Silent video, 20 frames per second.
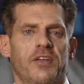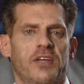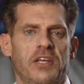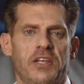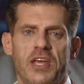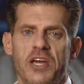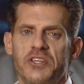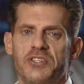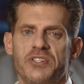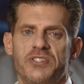
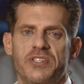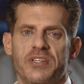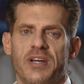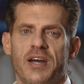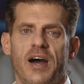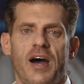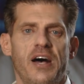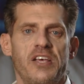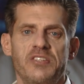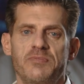Ganesh is a
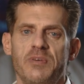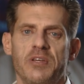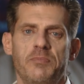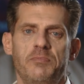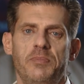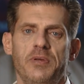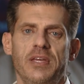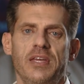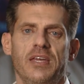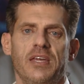
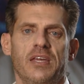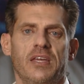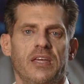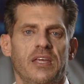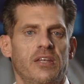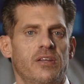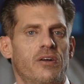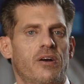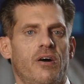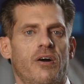cosmic being
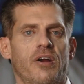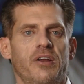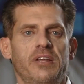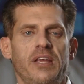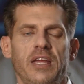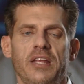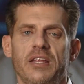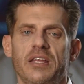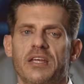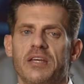
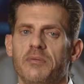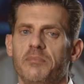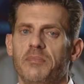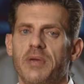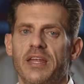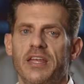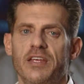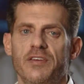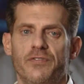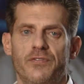incarnating in
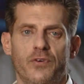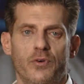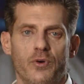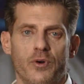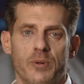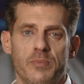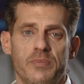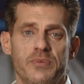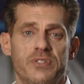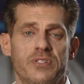many
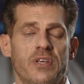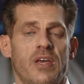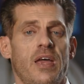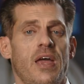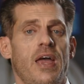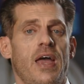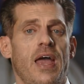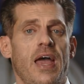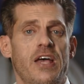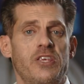forms,
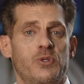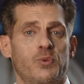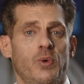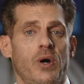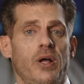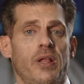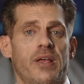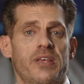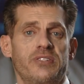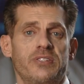as
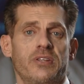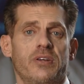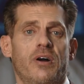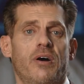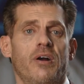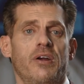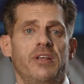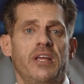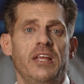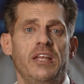well as
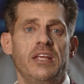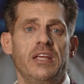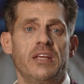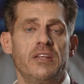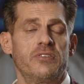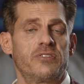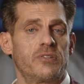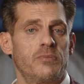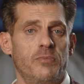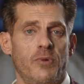incarnating
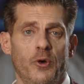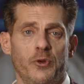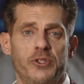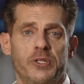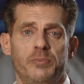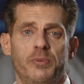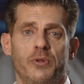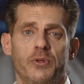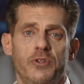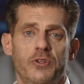into
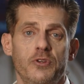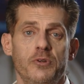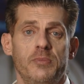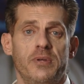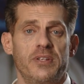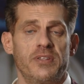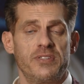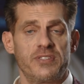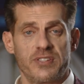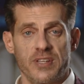multiple
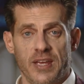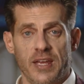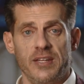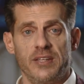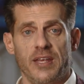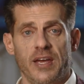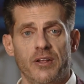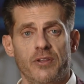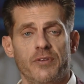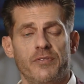humans
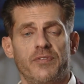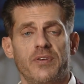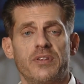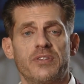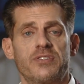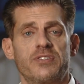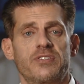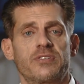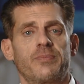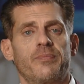and
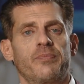elephants.